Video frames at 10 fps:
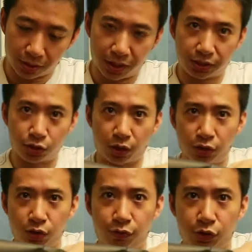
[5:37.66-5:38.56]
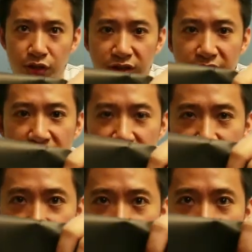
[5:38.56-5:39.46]
like so. I don't know if you can see
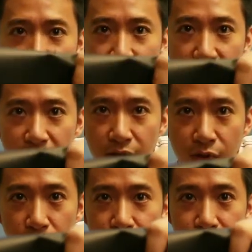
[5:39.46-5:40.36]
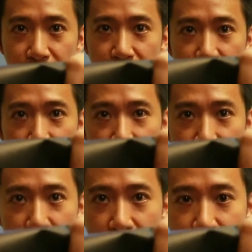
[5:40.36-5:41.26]
it. There you go.
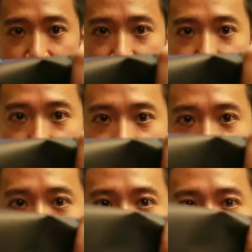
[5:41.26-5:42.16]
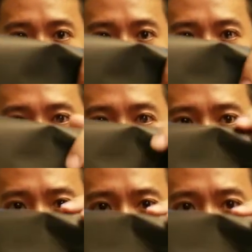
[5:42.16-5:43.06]
See, it's facing up.
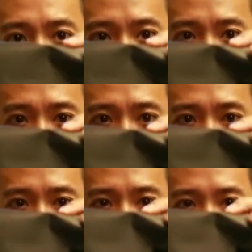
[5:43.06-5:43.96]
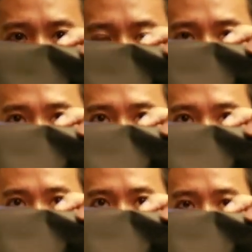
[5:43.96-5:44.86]
You see, it's a
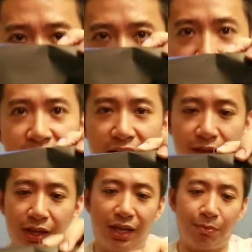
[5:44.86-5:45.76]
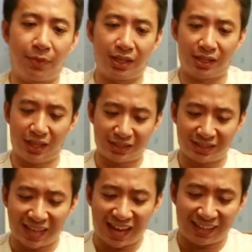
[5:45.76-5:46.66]
prickly little thing, but it's
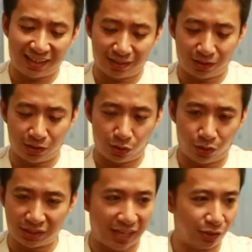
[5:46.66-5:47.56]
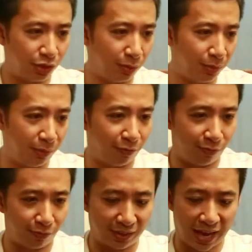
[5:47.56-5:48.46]
not, you know, it's not gonna be
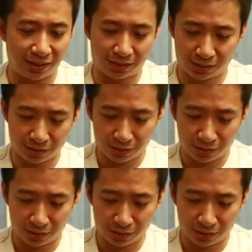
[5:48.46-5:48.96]
that